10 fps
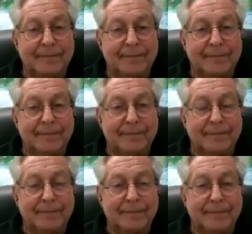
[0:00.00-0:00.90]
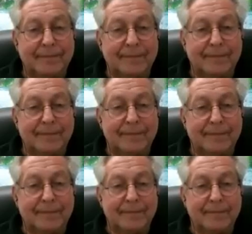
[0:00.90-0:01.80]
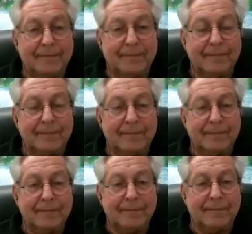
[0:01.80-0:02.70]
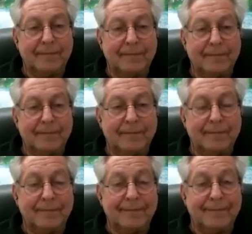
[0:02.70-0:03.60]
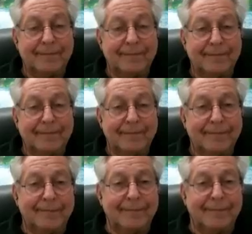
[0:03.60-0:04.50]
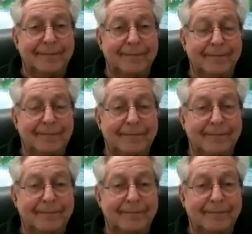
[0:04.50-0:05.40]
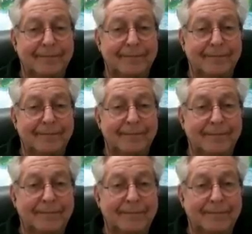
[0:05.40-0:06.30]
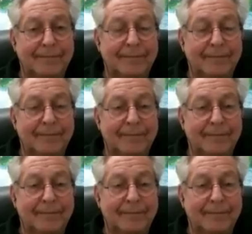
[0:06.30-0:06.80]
No words are spoken by the person on screen.